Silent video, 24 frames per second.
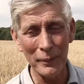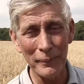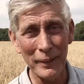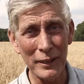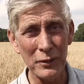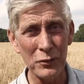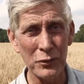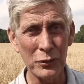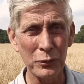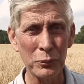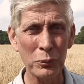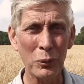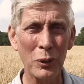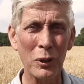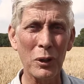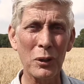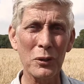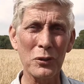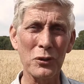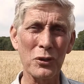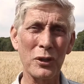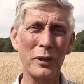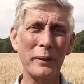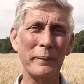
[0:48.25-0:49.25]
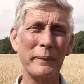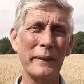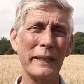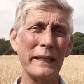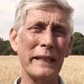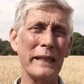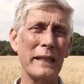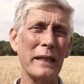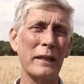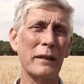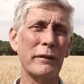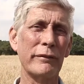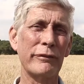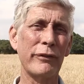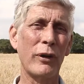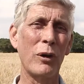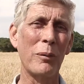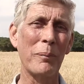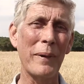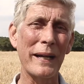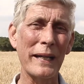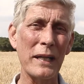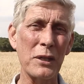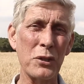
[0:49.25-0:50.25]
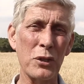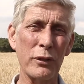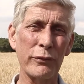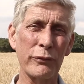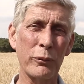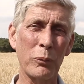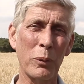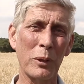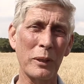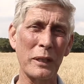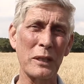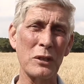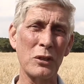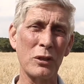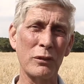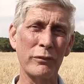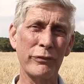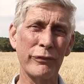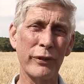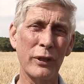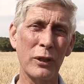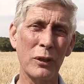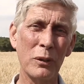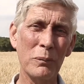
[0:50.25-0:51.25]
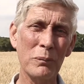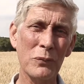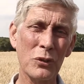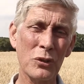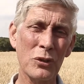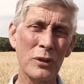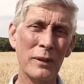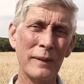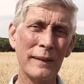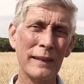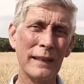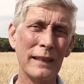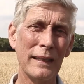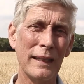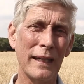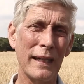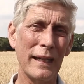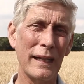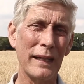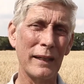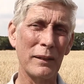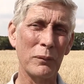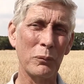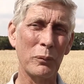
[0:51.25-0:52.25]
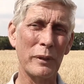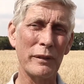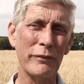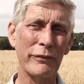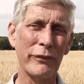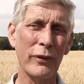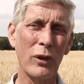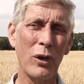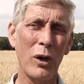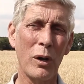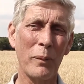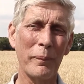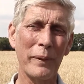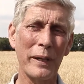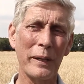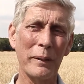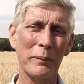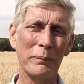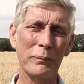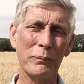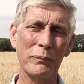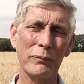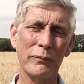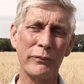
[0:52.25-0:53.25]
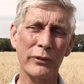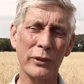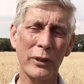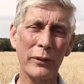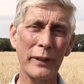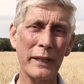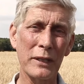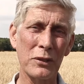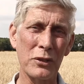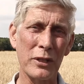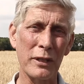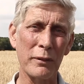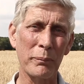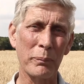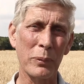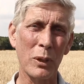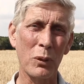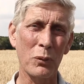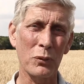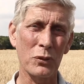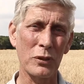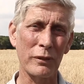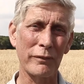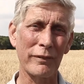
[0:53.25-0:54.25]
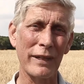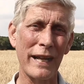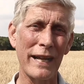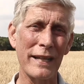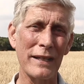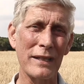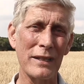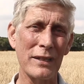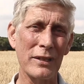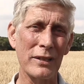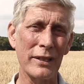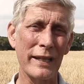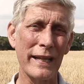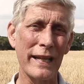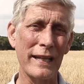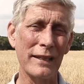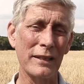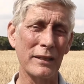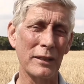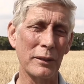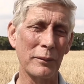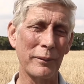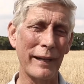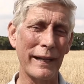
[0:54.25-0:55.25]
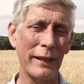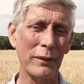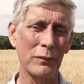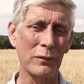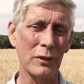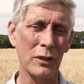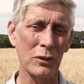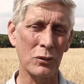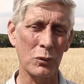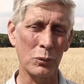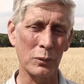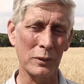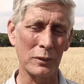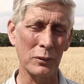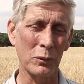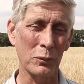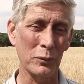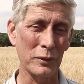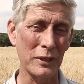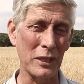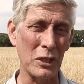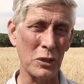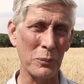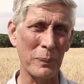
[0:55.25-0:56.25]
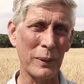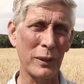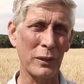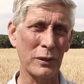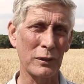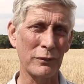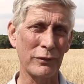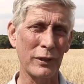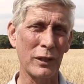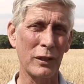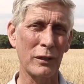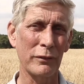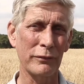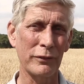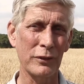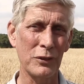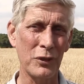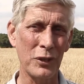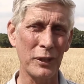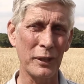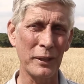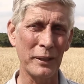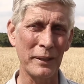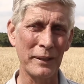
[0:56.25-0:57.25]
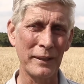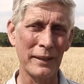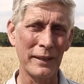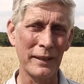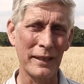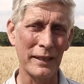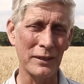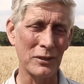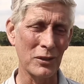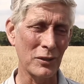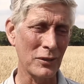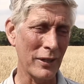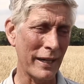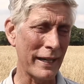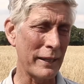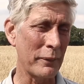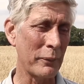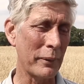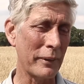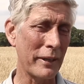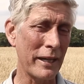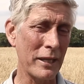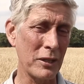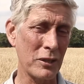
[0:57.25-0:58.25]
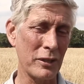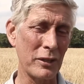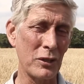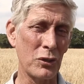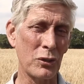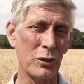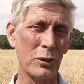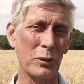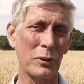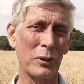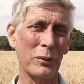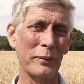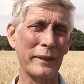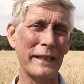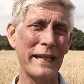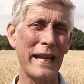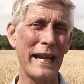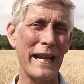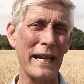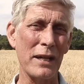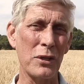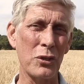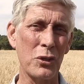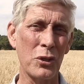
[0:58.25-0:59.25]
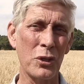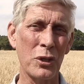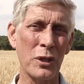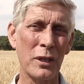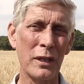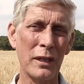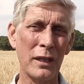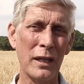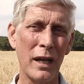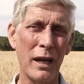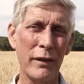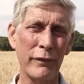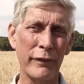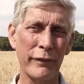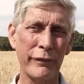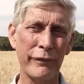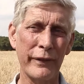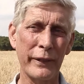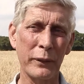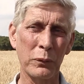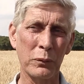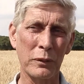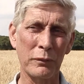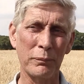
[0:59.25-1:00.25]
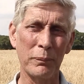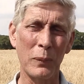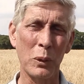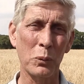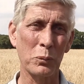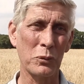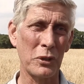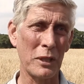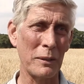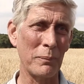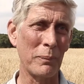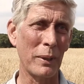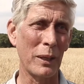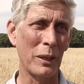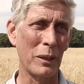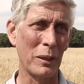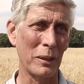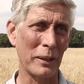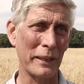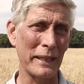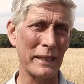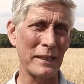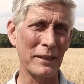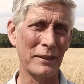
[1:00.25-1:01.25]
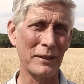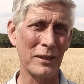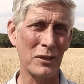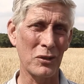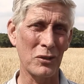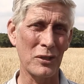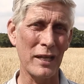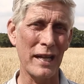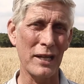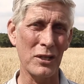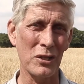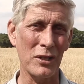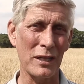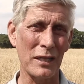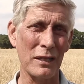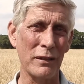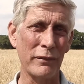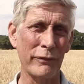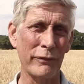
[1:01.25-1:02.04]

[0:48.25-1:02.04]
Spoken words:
Andrew Watts. I'm the farm manager for Wallington Farms. We farm a variety of blocks of land in and around the sort of northeast part of Hertfordshire, and today we're actually stood on the edge of a field of malting barley that's destined